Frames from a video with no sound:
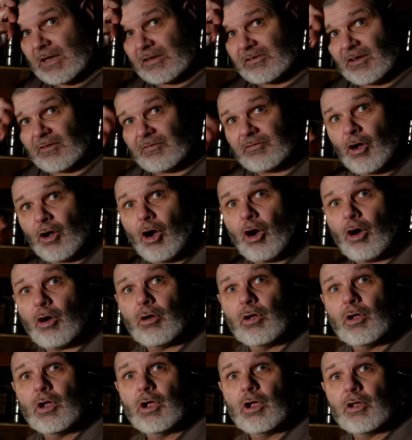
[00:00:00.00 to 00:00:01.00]
is I've got
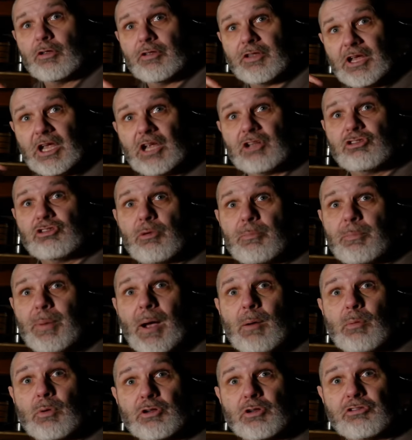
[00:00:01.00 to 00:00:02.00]
the kitchen
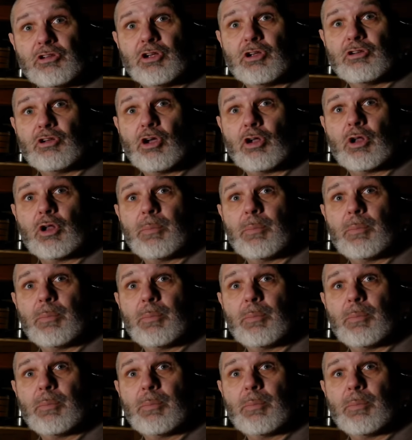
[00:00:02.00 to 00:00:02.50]
power turned on,